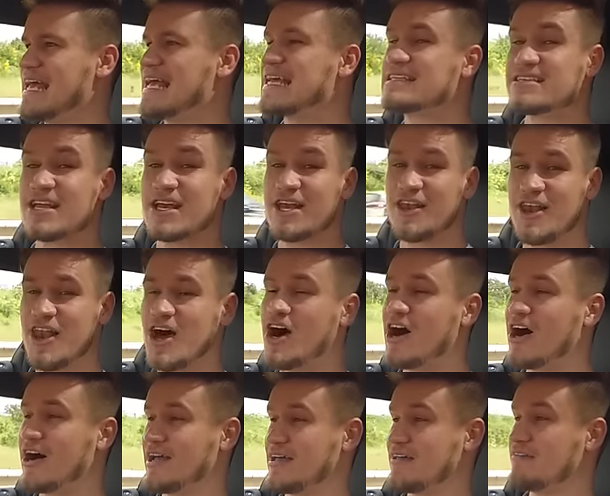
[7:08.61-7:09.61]
is a
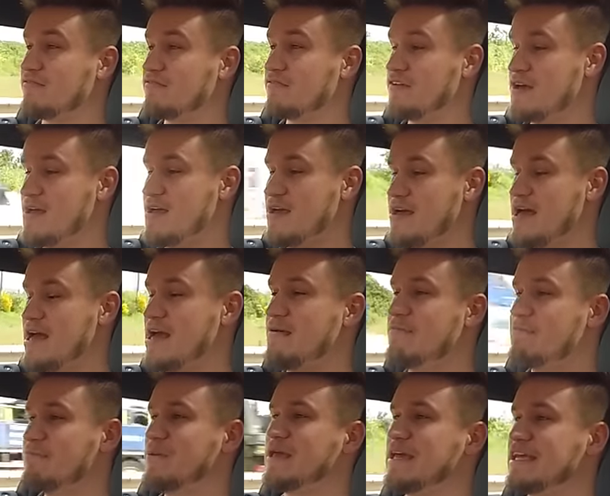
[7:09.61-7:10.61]
live
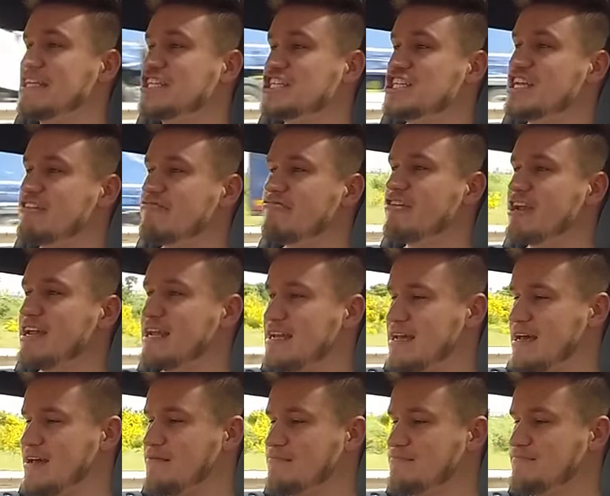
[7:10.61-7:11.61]
M P G
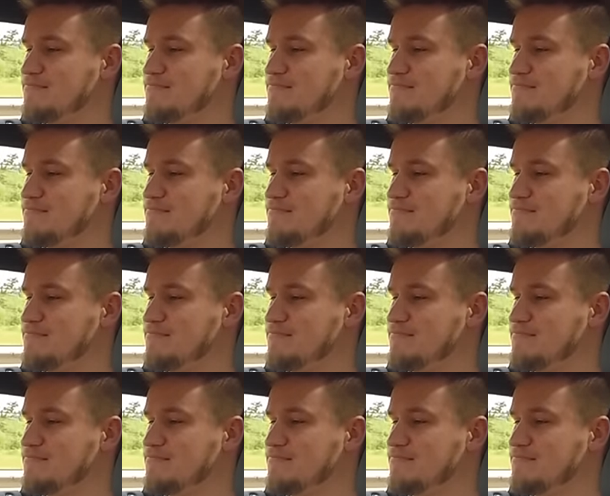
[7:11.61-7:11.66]
reader.